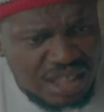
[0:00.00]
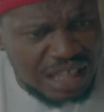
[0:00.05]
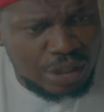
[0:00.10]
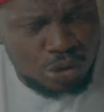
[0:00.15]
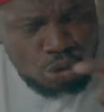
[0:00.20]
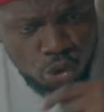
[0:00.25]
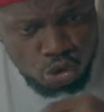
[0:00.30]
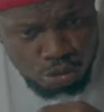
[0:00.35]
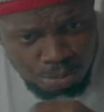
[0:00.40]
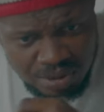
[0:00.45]

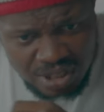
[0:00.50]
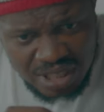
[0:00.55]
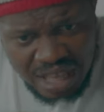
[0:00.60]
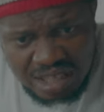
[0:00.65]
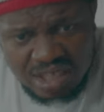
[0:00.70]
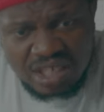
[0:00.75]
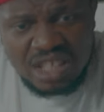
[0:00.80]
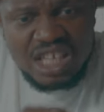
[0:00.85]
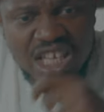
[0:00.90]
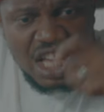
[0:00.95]
told me
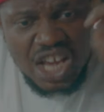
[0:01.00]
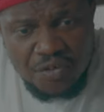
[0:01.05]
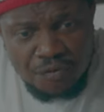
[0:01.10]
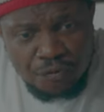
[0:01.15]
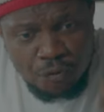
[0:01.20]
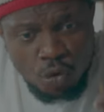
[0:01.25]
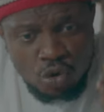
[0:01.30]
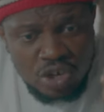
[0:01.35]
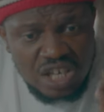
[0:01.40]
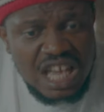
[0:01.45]
that if
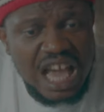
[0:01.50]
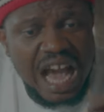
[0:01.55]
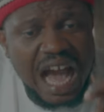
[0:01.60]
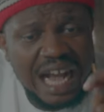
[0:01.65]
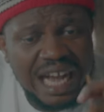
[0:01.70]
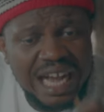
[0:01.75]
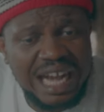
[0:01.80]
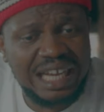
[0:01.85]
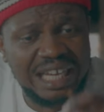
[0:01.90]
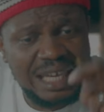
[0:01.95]
only I
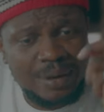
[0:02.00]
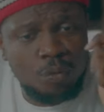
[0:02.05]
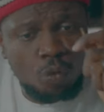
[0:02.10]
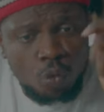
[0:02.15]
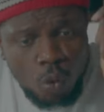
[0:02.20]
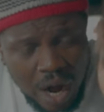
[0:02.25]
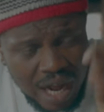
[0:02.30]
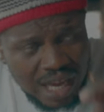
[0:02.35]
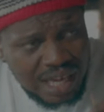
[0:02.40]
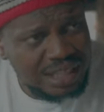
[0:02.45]
can keep
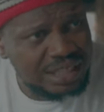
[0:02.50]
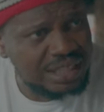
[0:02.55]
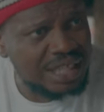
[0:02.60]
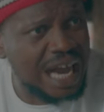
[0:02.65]
quiet